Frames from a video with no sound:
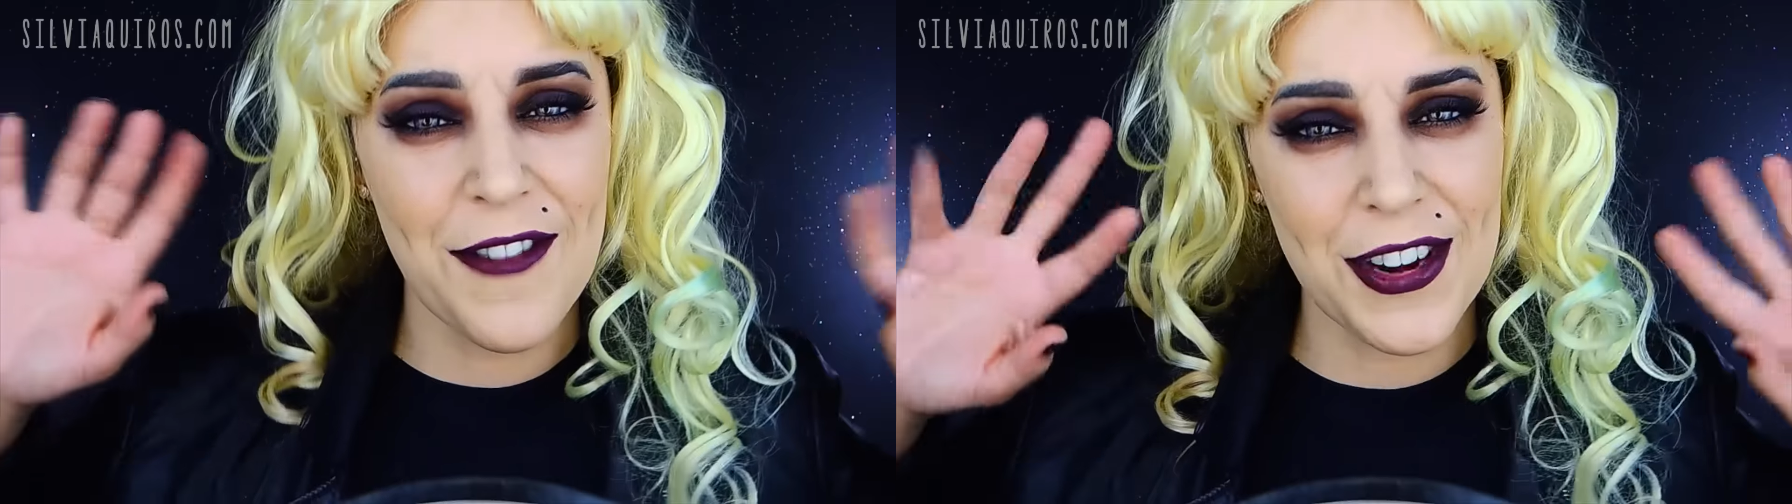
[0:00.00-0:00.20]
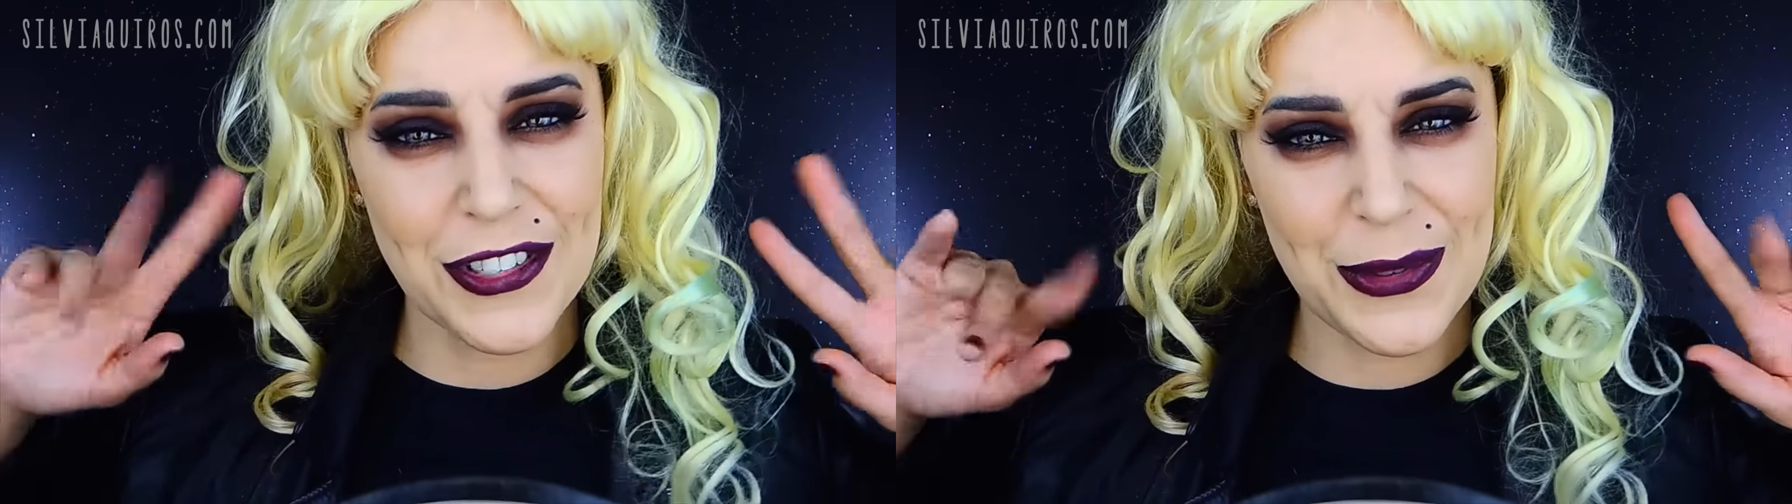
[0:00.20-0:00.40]

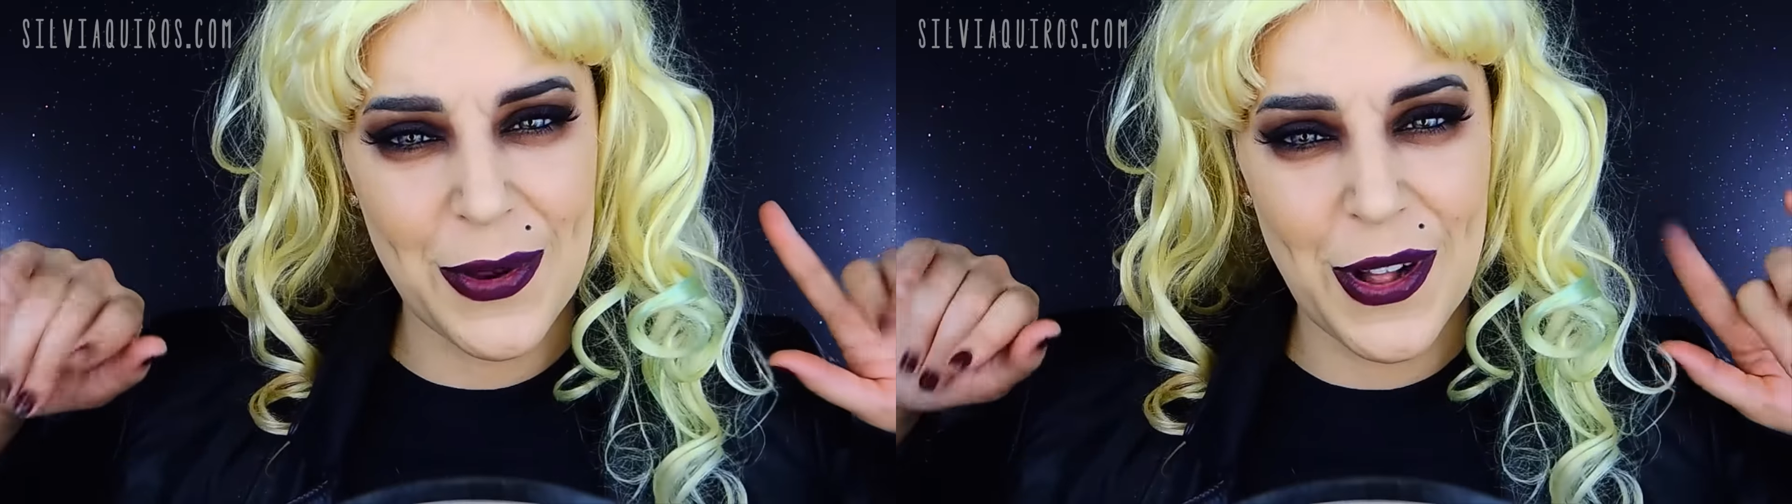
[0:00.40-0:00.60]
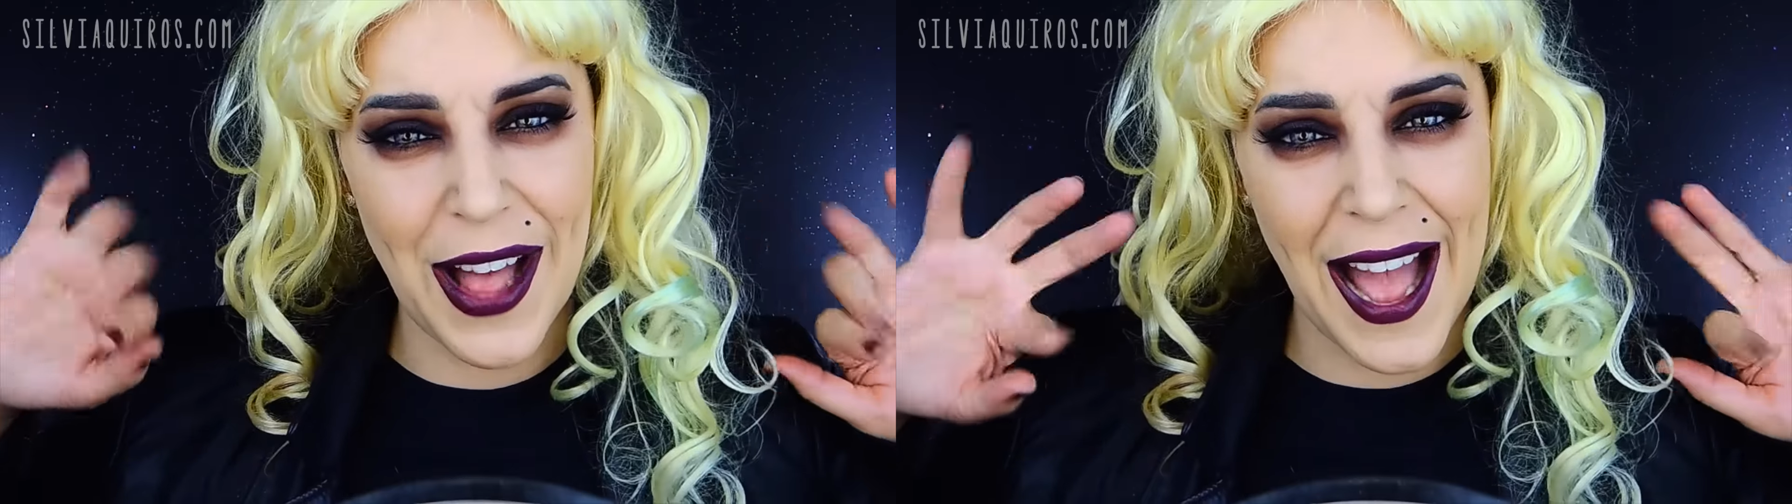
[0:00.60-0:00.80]
first of
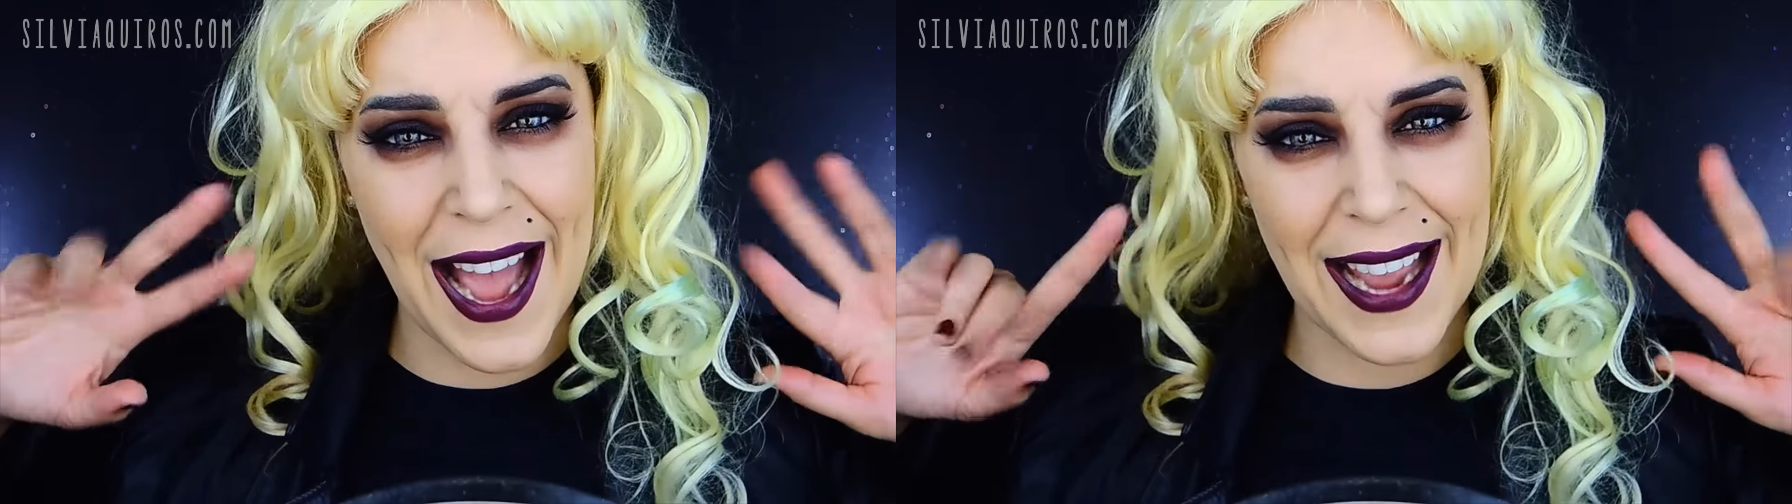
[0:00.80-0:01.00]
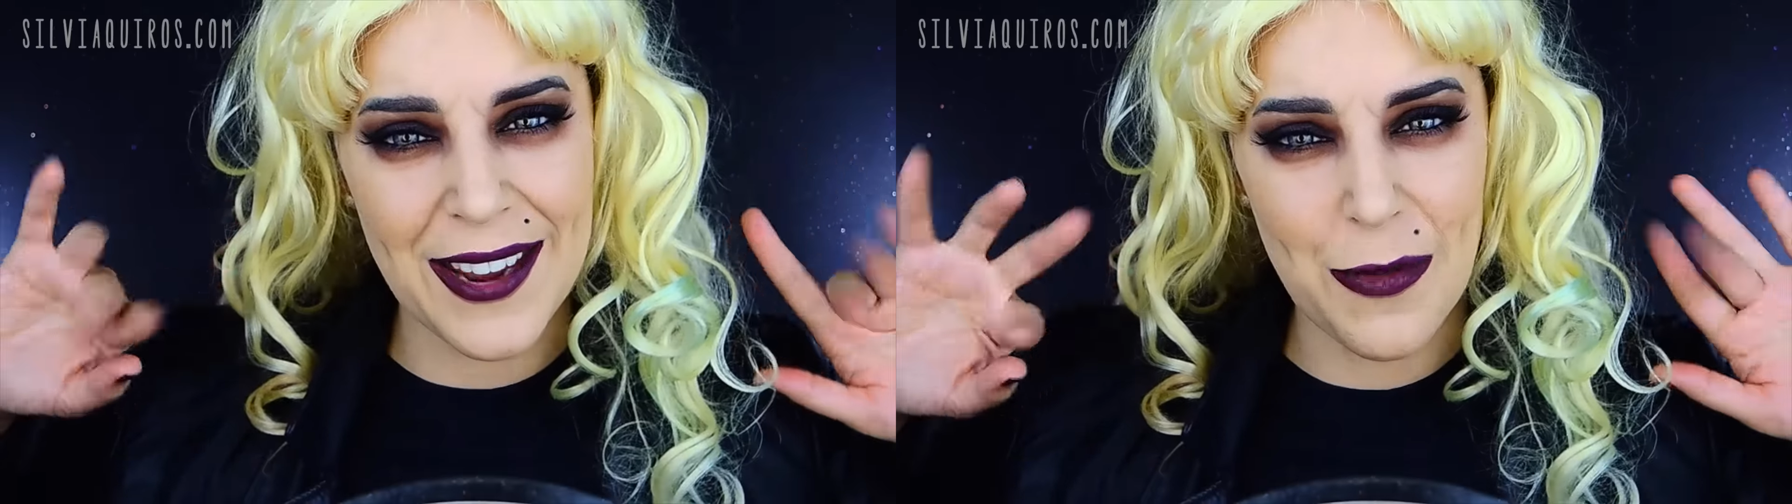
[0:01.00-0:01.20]
all,
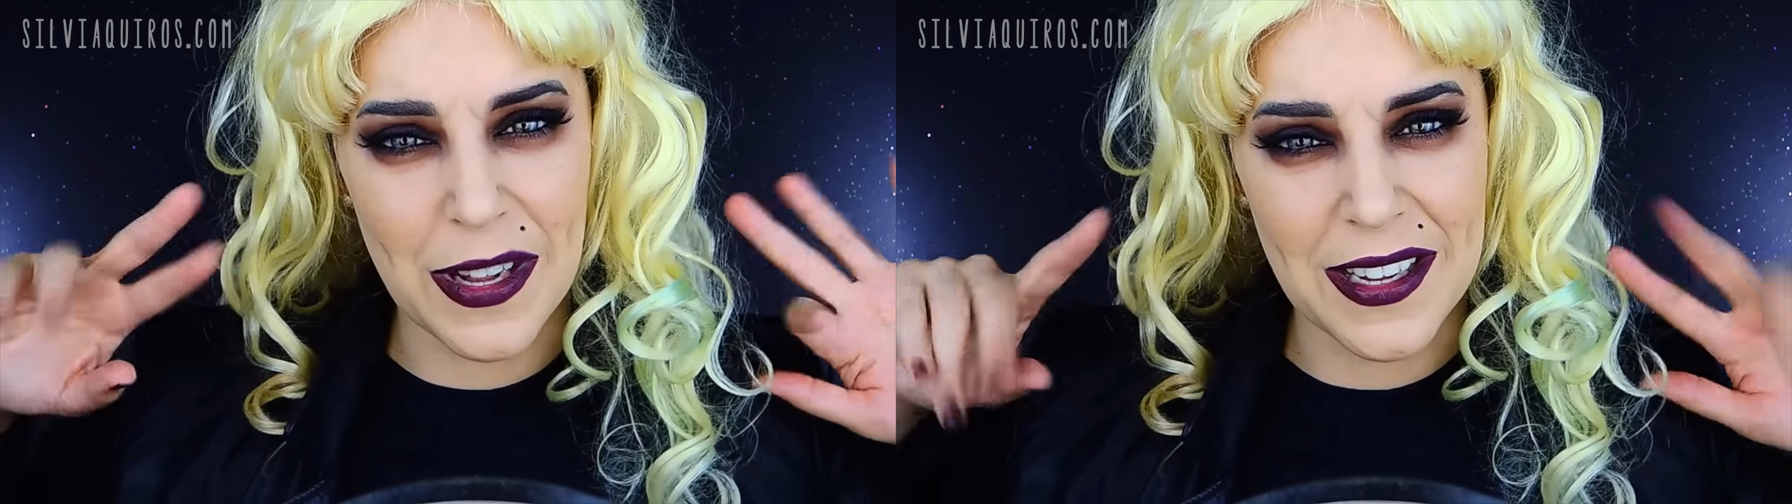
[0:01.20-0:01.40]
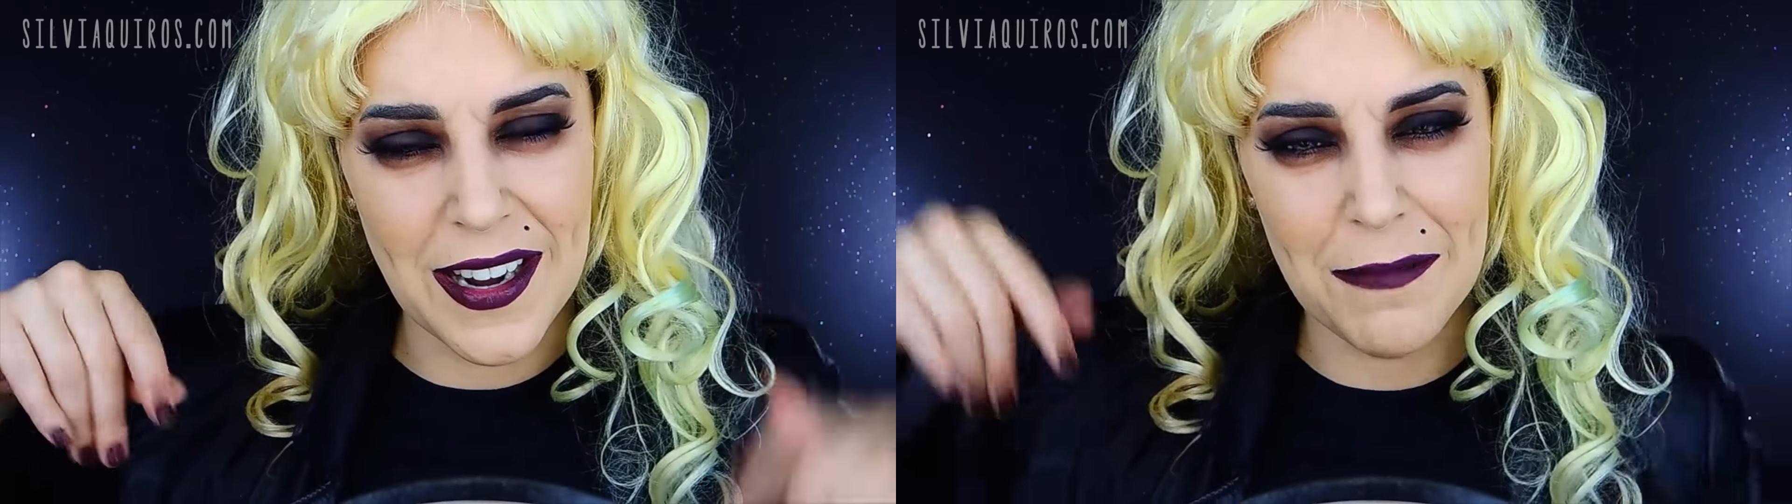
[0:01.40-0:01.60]
hi,
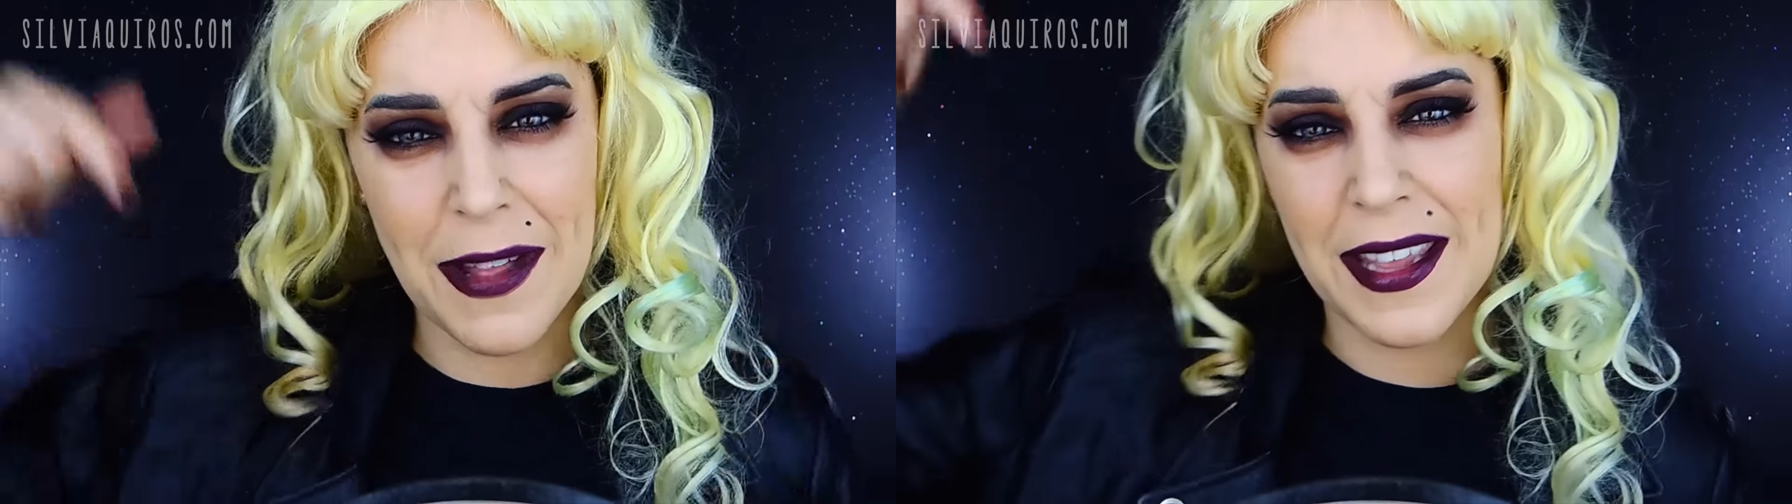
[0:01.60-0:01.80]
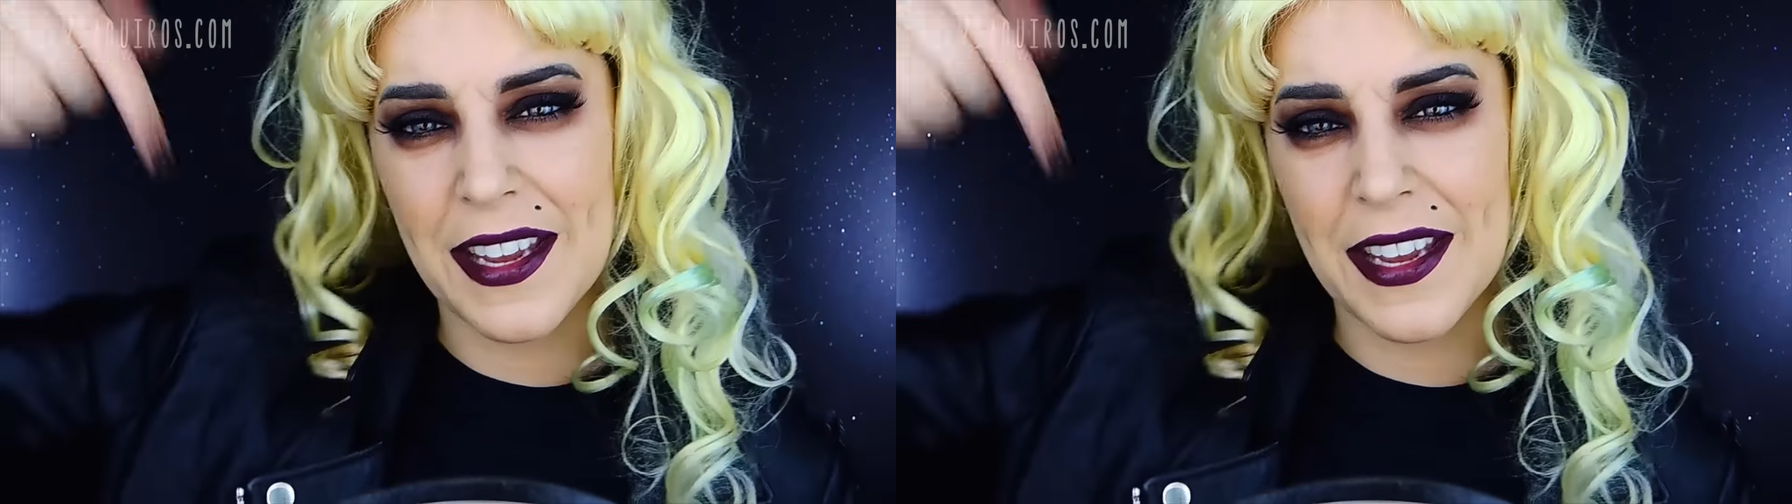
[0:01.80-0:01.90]
welcome.